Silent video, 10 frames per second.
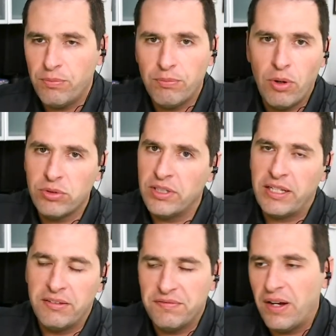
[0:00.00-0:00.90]
most
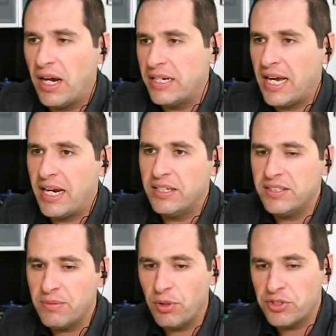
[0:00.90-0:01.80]
likely fine, not going to
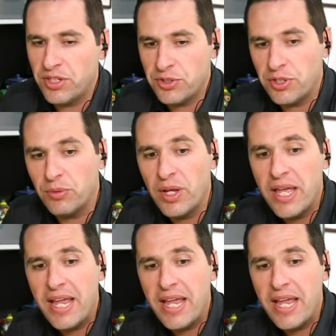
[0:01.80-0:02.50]
see much issue.